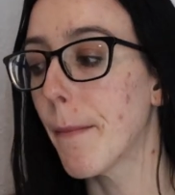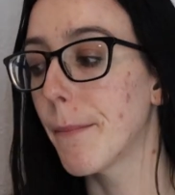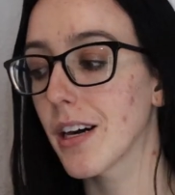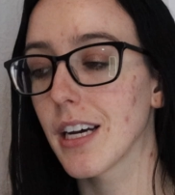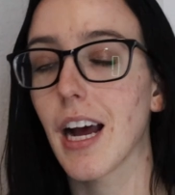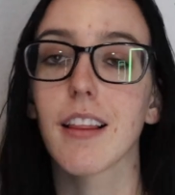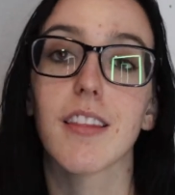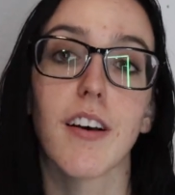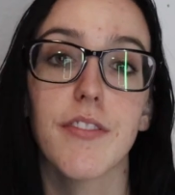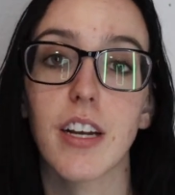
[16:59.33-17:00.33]
But I
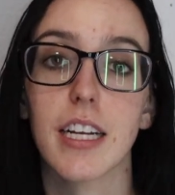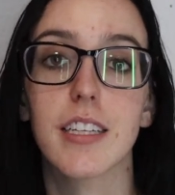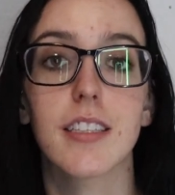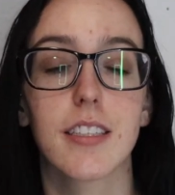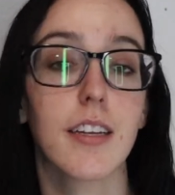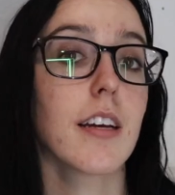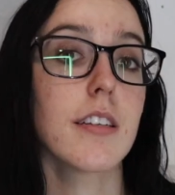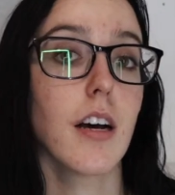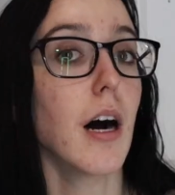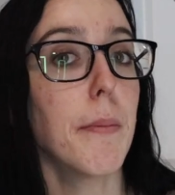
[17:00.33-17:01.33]
love that I can
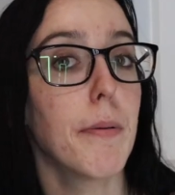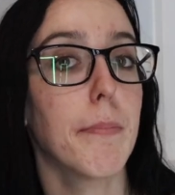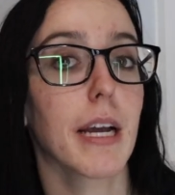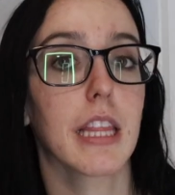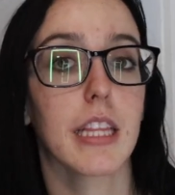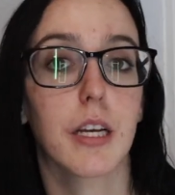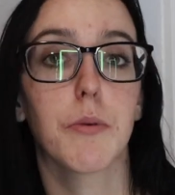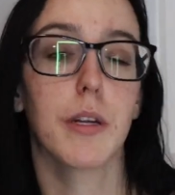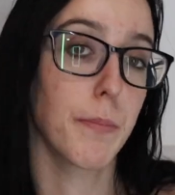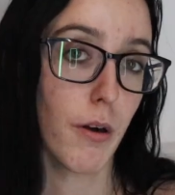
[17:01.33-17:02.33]
stand up my
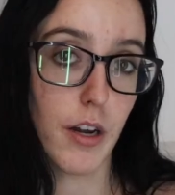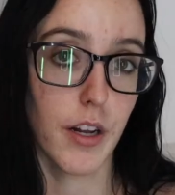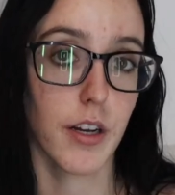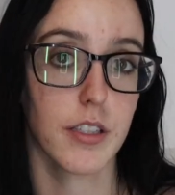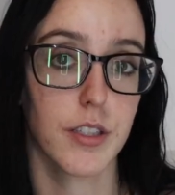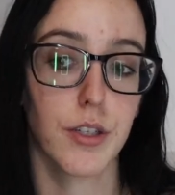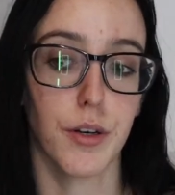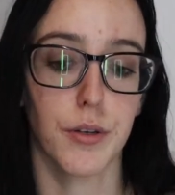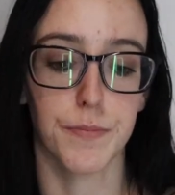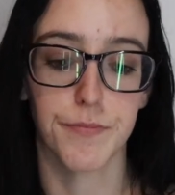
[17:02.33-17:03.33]
liquid products.
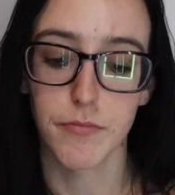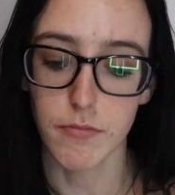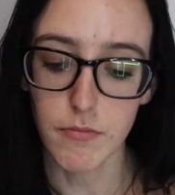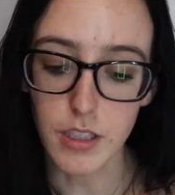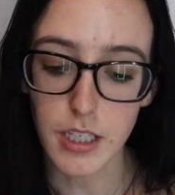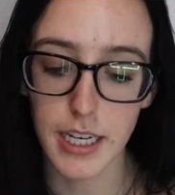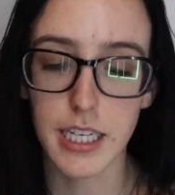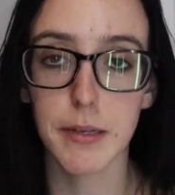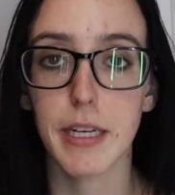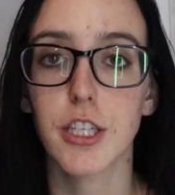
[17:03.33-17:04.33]
So I
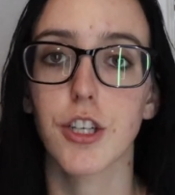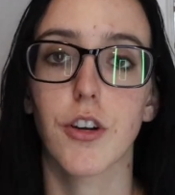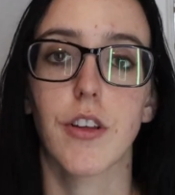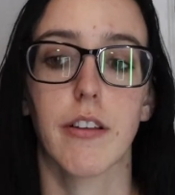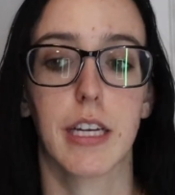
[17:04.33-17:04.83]
can make sure that